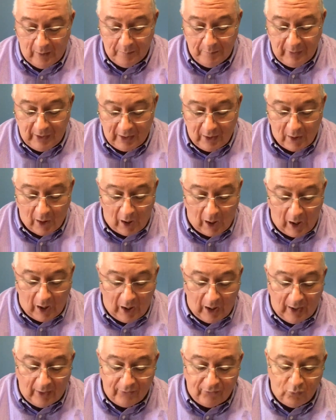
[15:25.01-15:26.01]

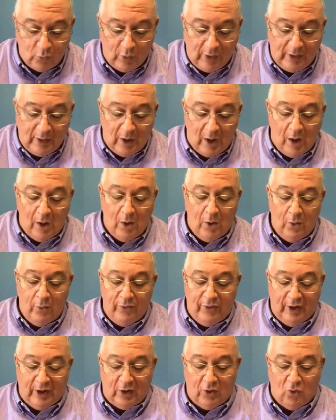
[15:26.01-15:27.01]
Because we know
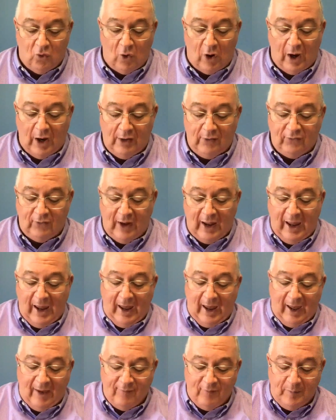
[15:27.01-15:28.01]
that Christ,
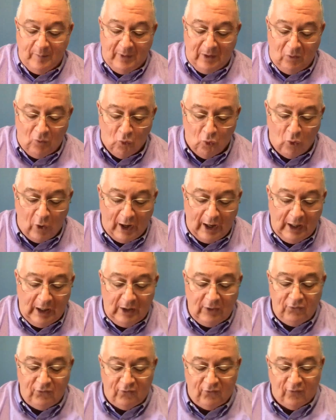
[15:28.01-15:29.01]
having been
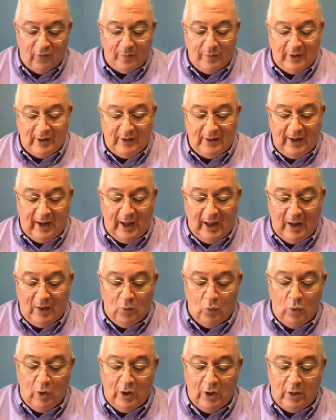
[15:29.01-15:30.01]
raised from the dead,
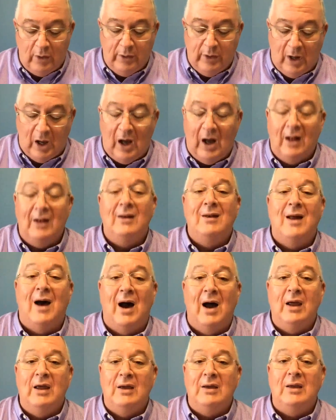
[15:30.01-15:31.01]
will not
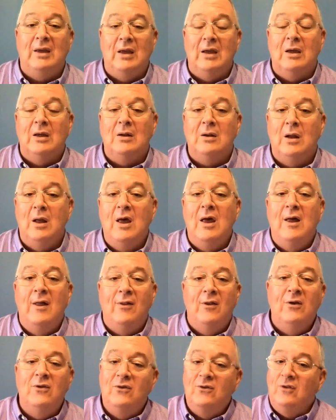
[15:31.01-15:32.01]
die again.
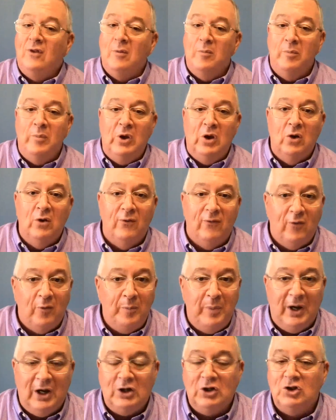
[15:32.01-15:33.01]
This is the beautiful
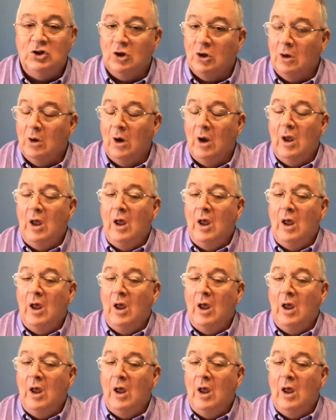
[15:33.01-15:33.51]
picture